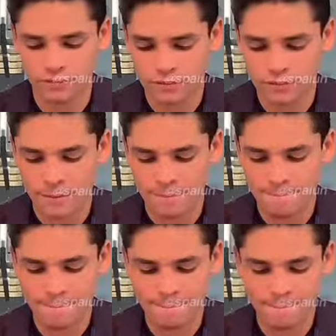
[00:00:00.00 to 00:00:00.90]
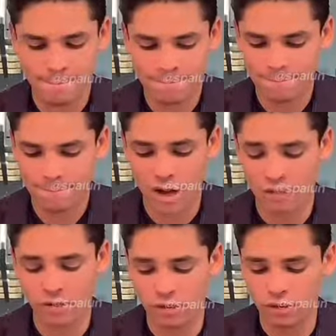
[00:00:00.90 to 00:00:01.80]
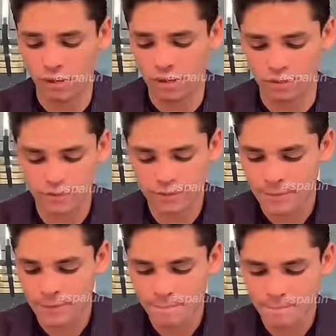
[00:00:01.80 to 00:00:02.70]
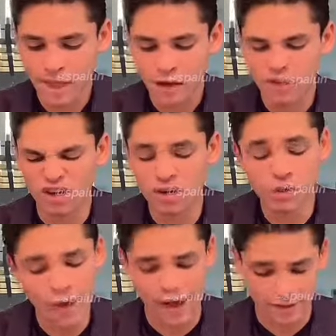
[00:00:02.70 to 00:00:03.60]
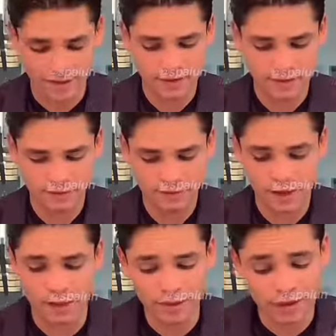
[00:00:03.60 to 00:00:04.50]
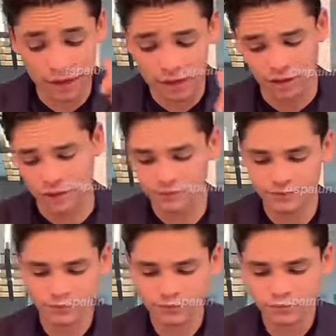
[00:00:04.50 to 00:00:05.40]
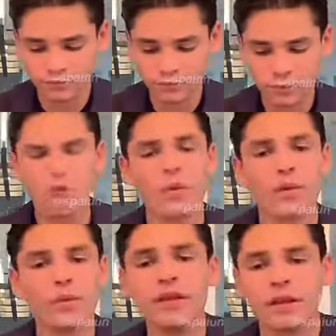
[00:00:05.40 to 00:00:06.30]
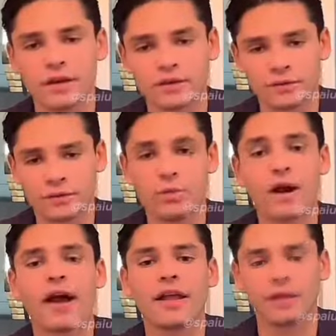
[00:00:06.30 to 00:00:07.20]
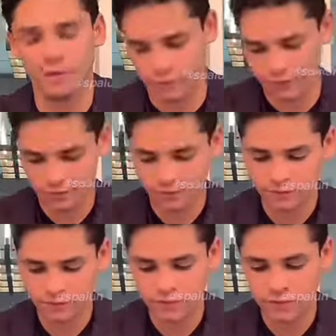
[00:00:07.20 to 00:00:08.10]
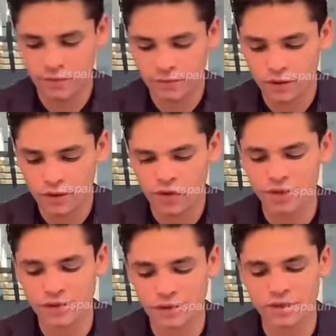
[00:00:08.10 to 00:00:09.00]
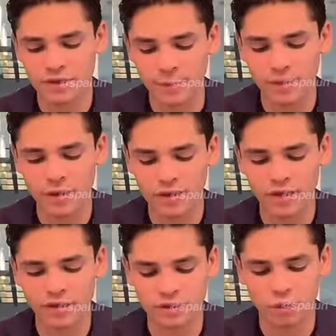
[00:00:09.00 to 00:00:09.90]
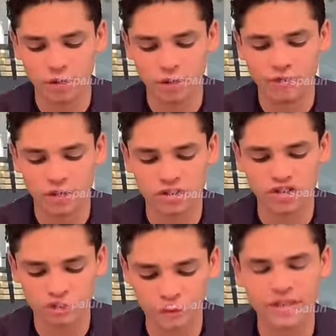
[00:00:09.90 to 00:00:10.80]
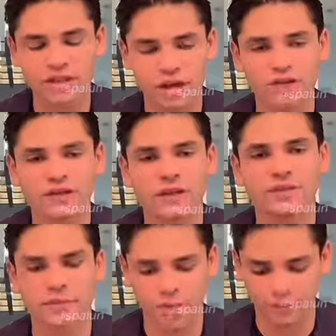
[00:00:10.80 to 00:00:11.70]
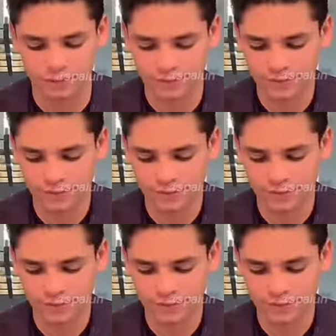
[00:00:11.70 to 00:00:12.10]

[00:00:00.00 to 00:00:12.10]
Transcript: Around the world. Around the whole world. The US, in particular, where we live, where I live, the U.S. is the number one nation in the world for consuming child sex material.